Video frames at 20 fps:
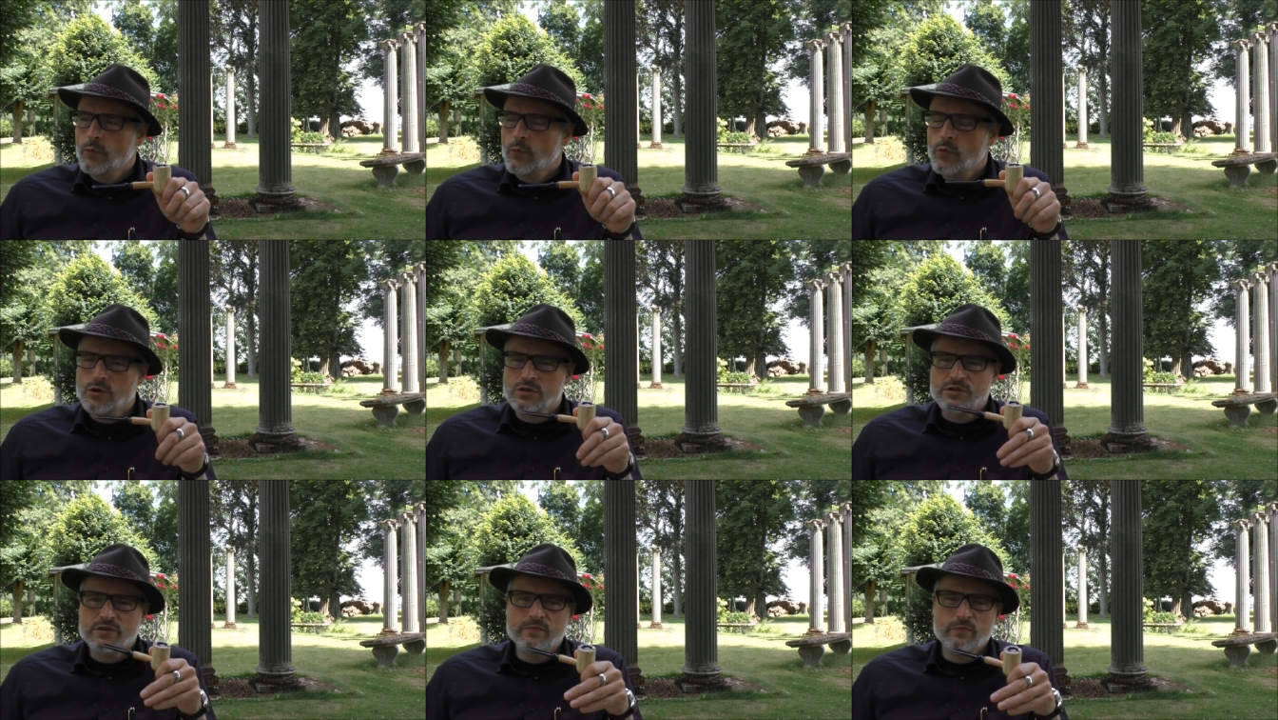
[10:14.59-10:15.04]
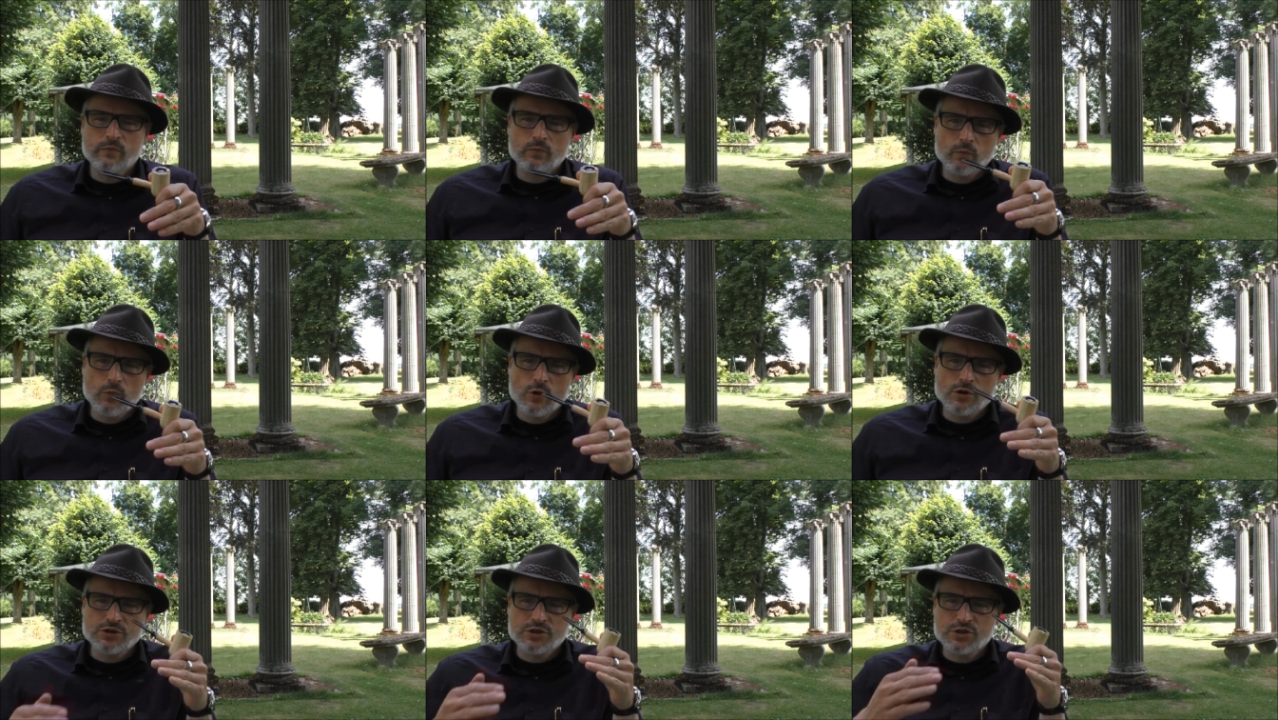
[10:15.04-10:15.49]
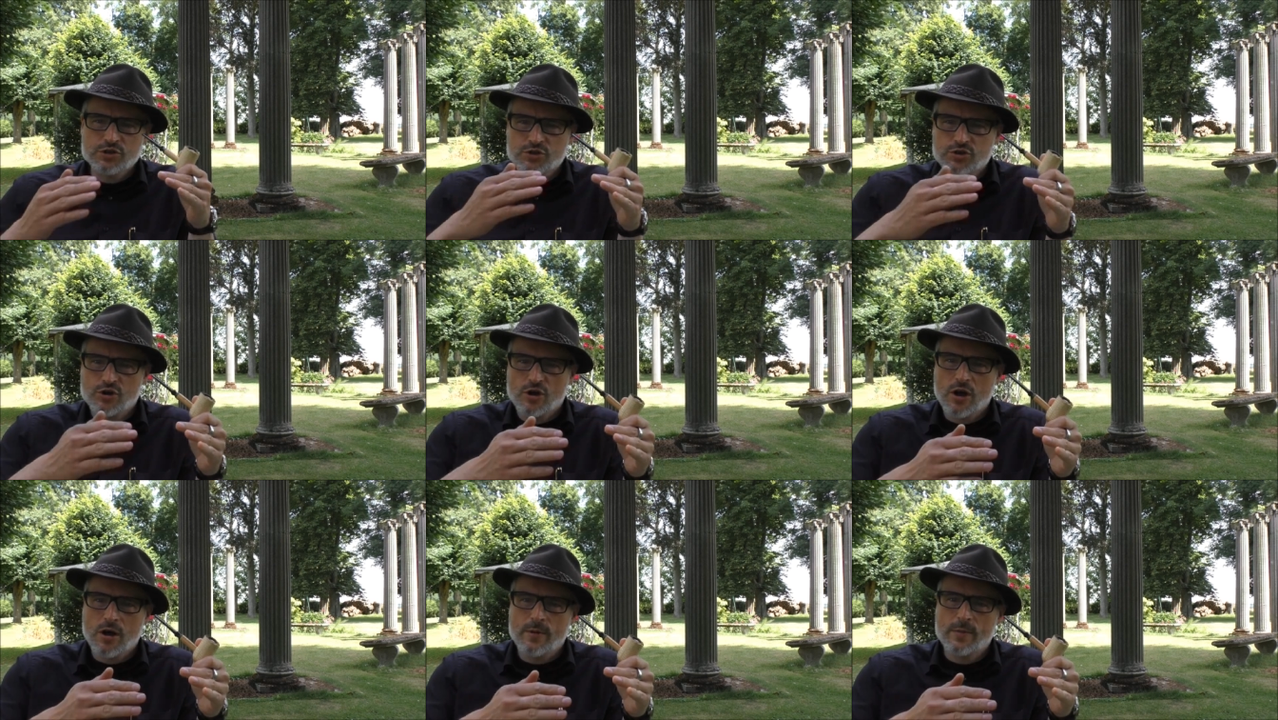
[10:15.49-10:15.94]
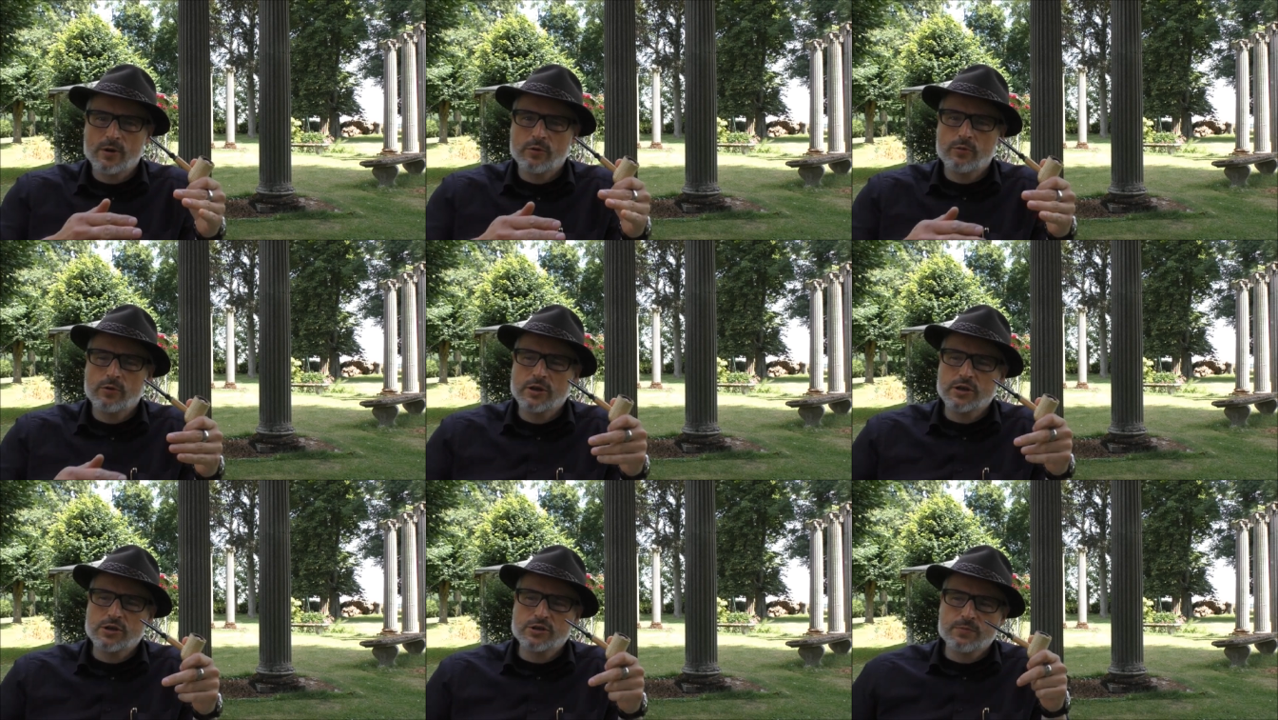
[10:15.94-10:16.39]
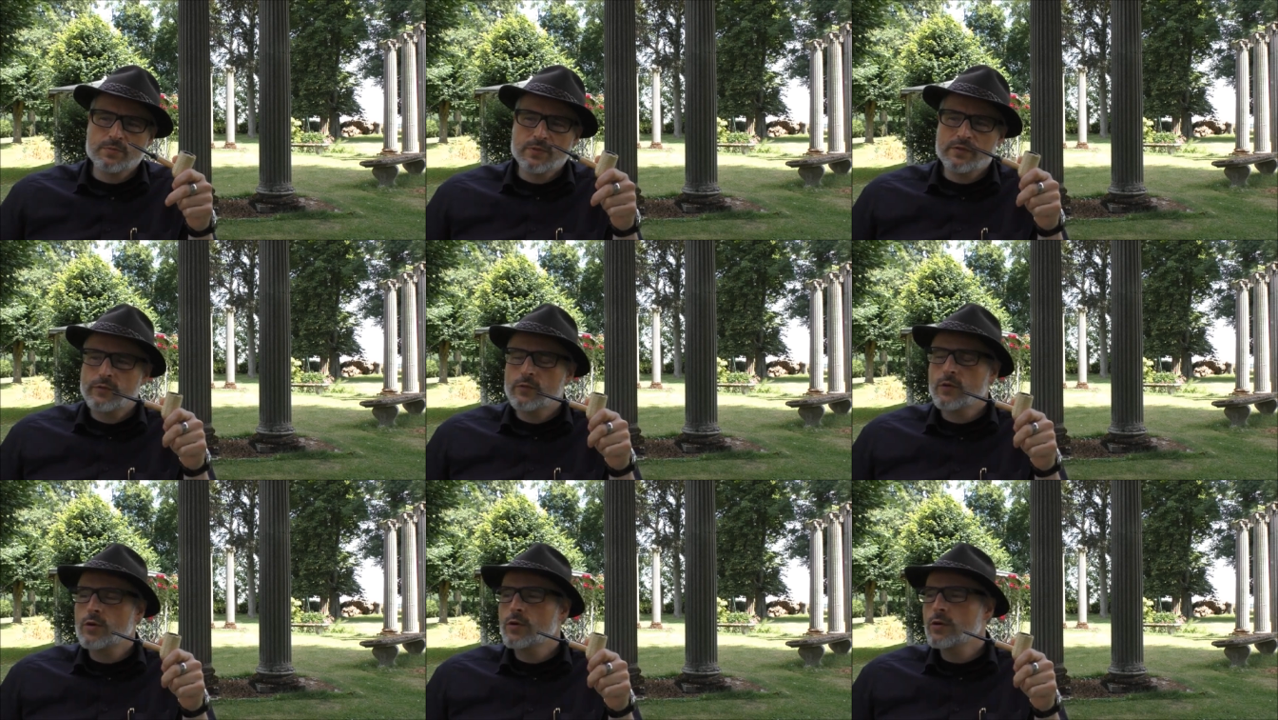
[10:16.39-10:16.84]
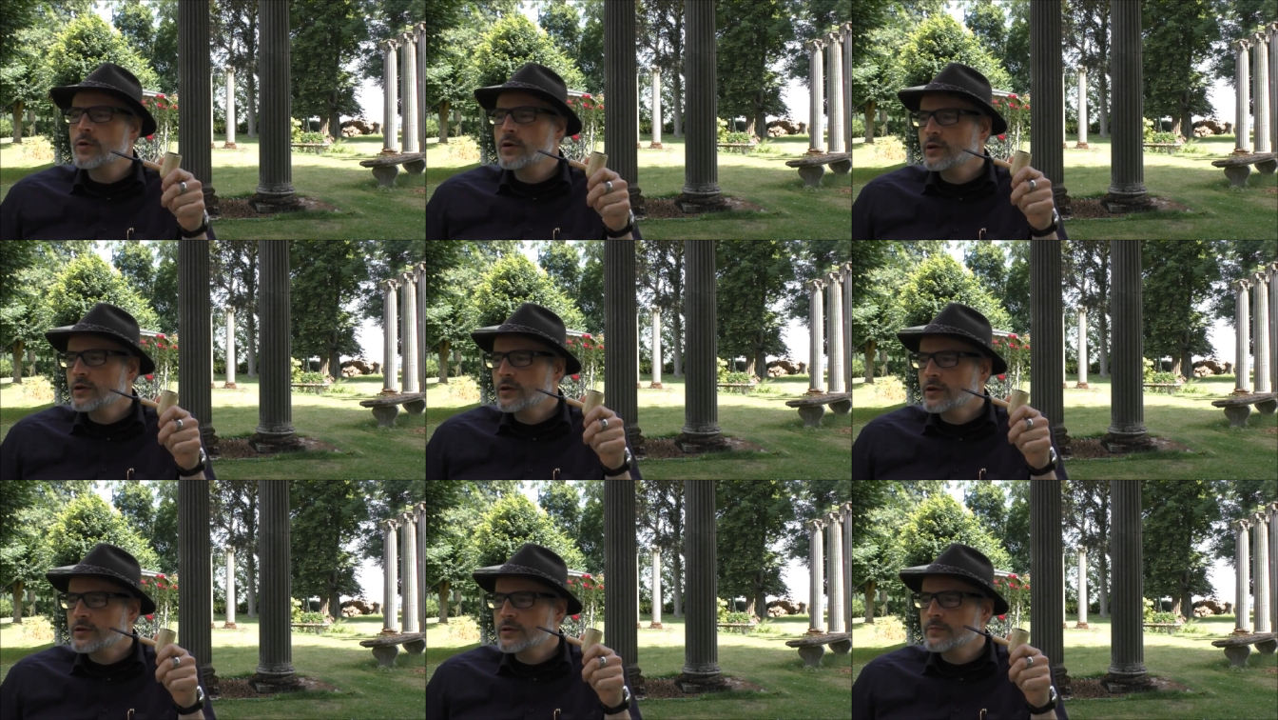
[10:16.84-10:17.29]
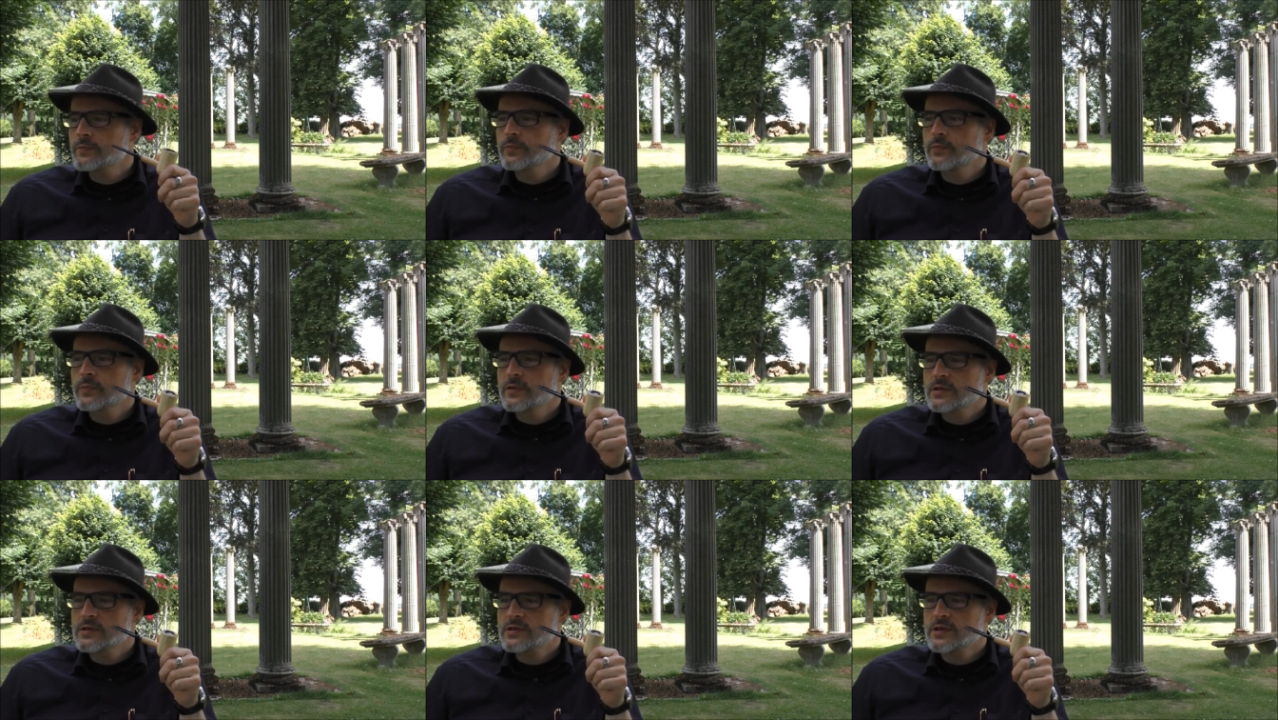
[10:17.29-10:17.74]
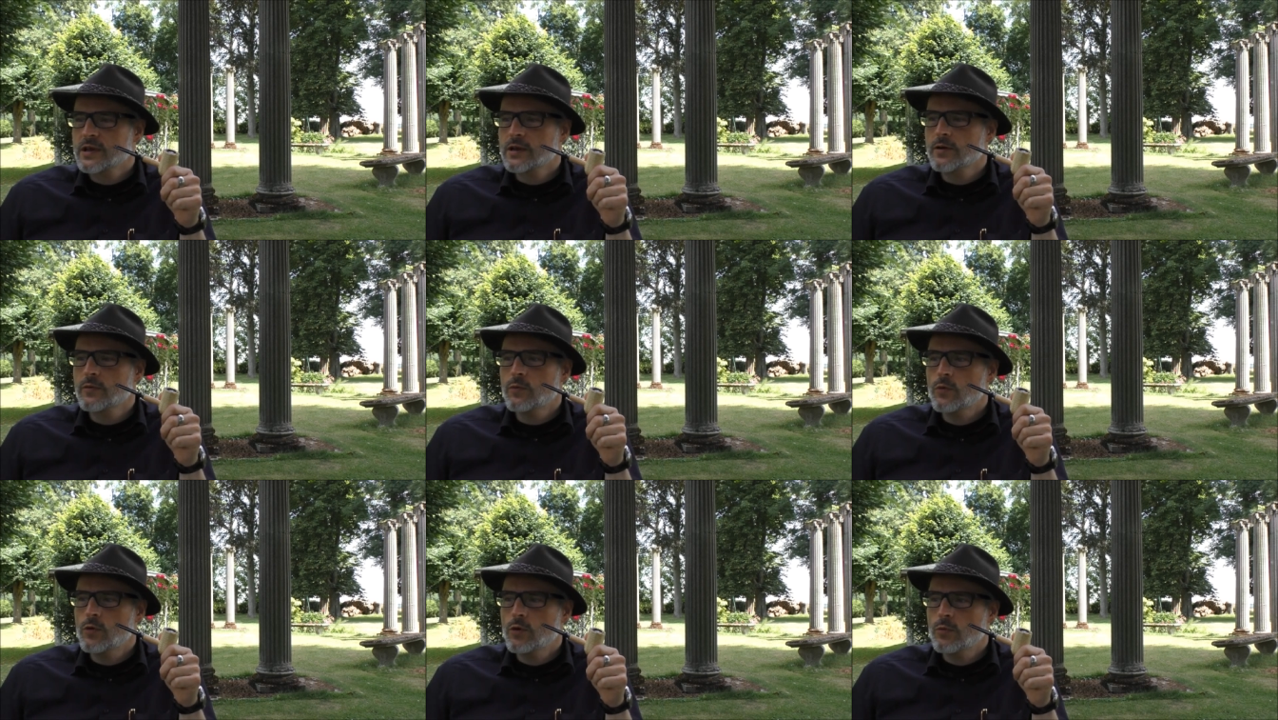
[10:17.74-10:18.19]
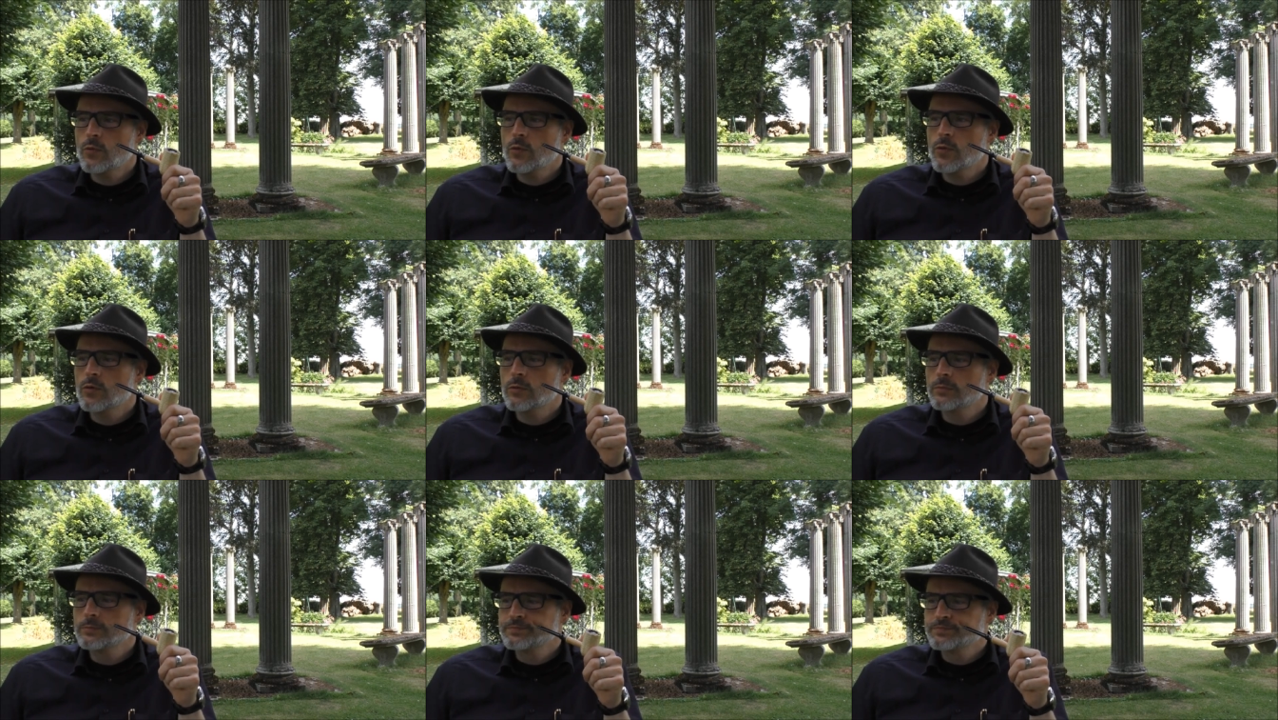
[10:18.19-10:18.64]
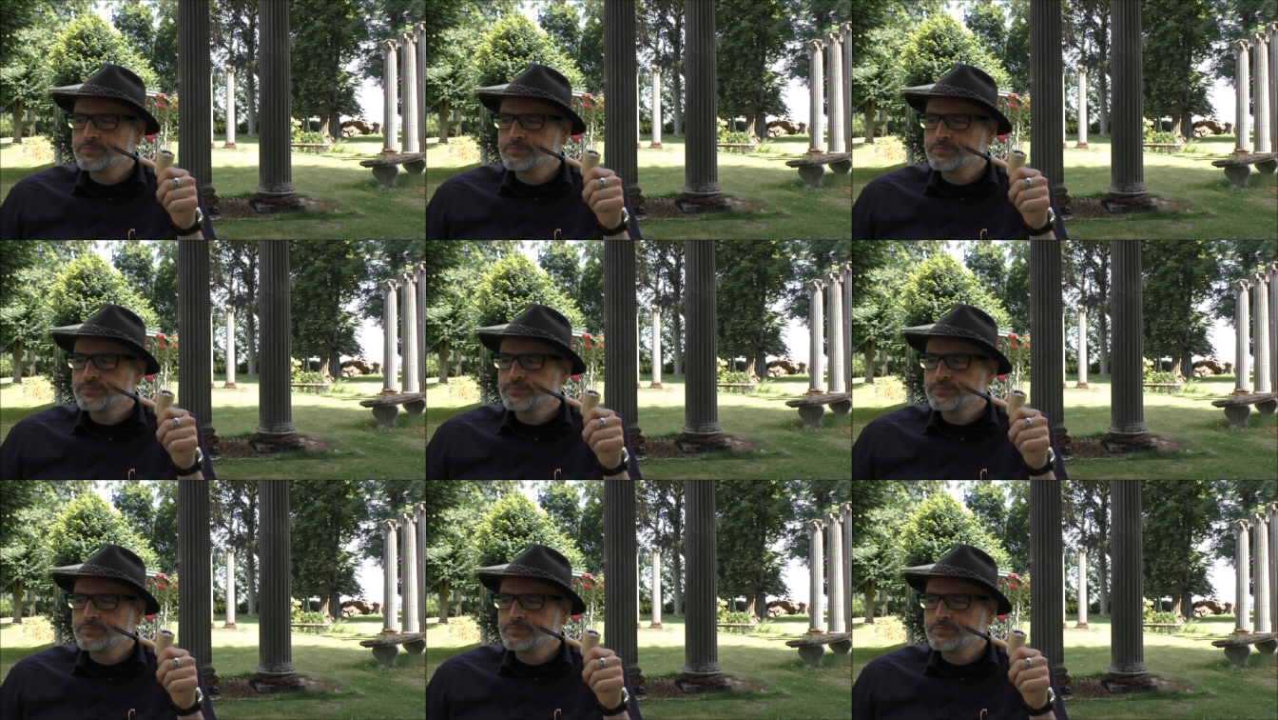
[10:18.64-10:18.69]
was a German region before Second World War.